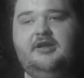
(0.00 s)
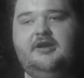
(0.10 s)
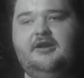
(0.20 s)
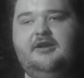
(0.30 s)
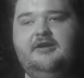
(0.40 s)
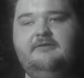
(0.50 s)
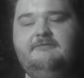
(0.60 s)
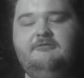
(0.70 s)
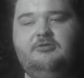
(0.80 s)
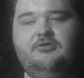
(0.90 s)
uh,
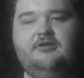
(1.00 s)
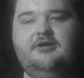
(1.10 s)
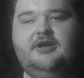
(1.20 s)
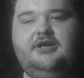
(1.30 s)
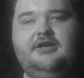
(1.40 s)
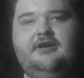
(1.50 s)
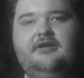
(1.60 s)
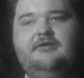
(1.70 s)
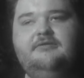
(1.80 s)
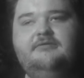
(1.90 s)
for
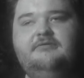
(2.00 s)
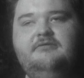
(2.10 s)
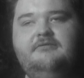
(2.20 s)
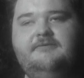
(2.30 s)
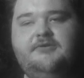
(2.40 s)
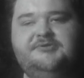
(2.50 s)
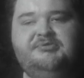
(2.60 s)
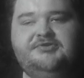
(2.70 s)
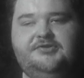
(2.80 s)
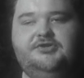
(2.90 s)
uh, first
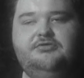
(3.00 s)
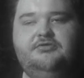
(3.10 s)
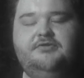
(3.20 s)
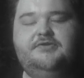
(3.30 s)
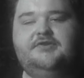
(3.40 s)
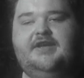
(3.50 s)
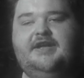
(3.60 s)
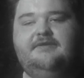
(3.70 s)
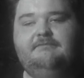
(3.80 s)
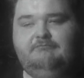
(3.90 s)
person shooters
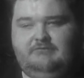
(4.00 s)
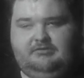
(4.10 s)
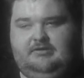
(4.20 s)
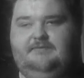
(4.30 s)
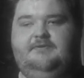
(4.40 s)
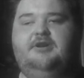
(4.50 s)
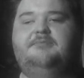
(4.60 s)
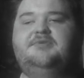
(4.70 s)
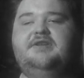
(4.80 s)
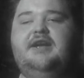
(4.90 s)
at even
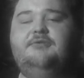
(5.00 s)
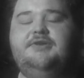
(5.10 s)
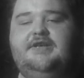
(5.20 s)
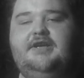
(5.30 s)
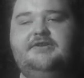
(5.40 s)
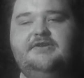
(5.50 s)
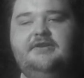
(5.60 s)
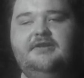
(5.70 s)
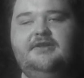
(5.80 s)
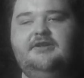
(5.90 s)
up to
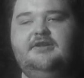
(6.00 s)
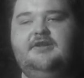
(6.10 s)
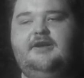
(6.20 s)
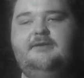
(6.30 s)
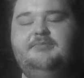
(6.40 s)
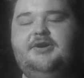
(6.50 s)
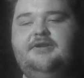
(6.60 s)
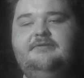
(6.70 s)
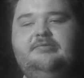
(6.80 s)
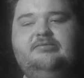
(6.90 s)
nowadays. Uh,
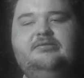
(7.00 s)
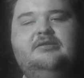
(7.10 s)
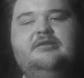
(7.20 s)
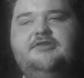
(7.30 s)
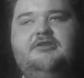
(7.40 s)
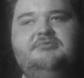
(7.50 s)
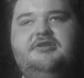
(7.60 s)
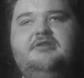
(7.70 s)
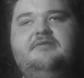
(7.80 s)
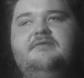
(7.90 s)
but so
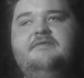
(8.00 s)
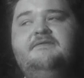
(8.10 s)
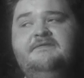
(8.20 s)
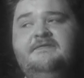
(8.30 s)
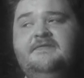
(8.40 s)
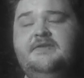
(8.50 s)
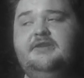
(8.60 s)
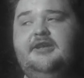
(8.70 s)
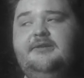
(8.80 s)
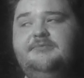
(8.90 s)
many
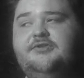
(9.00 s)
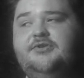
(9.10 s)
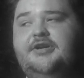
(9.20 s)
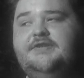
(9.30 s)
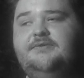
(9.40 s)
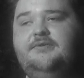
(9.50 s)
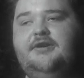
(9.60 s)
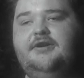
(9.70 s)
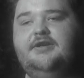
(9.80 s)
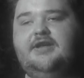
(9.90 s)
games tried to
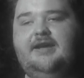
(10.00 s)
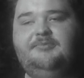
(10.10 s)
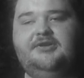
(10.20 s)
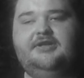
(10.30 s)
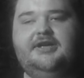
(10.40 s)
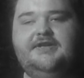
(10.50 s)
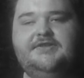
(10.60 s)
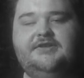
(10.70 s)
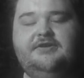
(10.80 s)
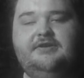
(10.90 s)
uh,
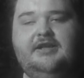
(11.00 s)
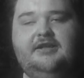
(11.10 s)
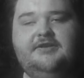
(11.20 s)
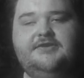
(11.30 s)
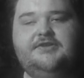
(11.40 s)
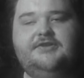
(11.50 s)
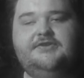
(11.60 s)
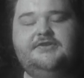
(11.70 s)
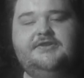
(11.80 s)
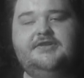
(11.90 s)
capitalize on Allied
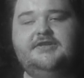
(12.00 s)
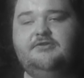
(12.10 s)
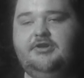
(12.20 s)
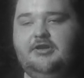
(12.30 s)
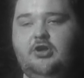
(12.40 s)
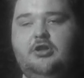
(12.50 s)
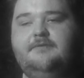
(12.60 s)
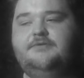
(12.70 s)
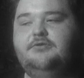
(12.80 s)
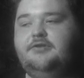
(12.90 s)
Assault's success. Look at
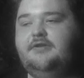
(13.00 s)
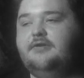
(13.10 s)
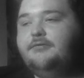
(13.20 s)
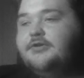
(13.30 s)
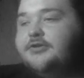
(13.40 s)
Call of Duty, the